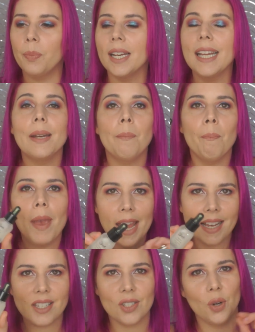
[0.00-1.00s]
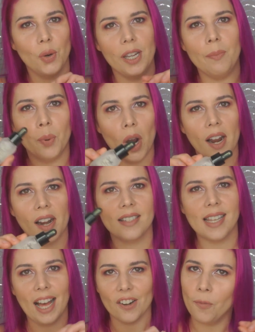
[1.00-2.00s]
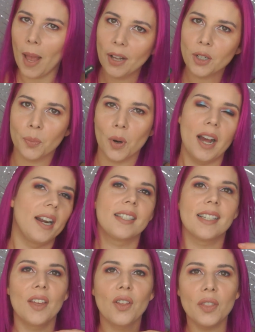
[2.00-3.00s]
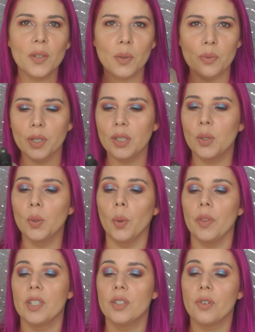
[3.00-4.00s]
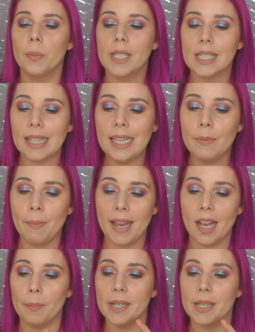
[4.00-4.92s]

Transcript: but it makes cream products out of powder products, and I thought this was really cool. This is from Sleek Makeup.